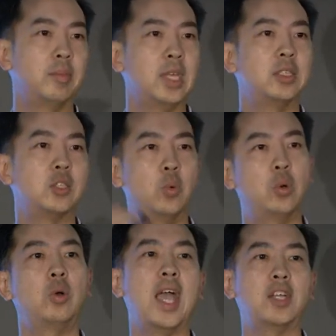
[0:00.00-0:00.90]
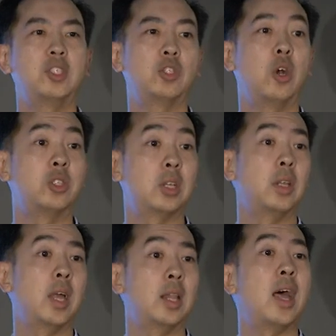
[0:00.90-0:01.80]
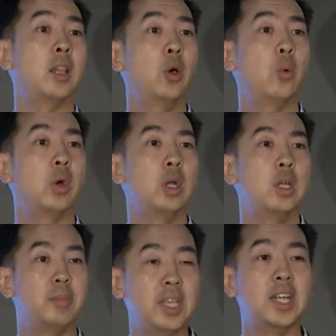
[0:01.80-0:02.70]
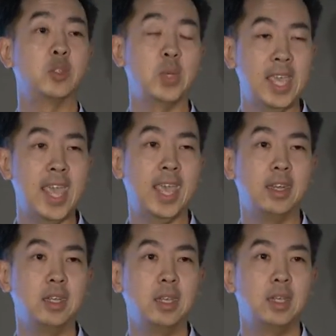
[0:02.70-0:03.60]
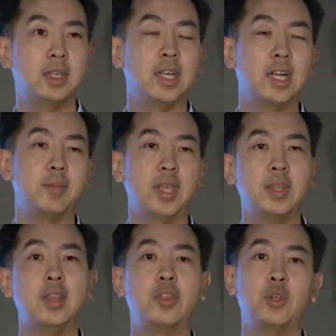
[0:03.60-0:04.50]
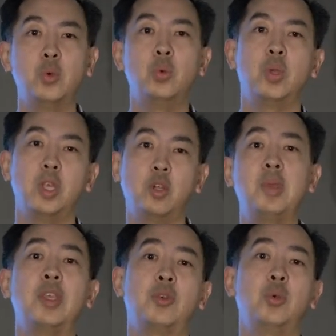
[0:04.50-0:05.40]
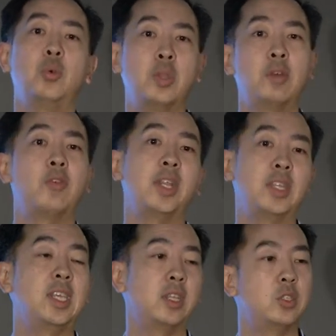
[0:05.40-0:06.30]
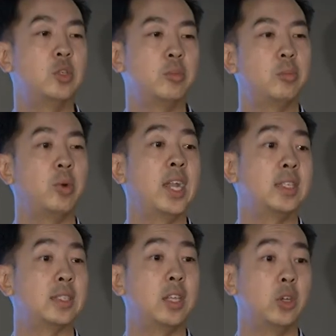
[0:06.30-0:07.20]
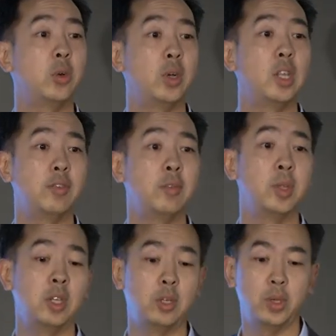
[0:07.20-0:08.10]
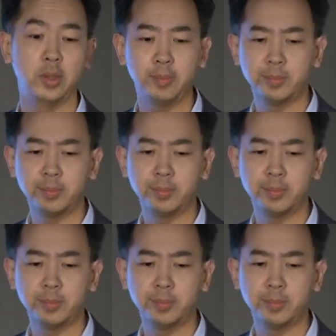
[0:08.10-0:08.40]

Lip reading: And so we'll actually charge a lot lower because we can, and then it'll be through the friendly consumer brands that you're already familiar with.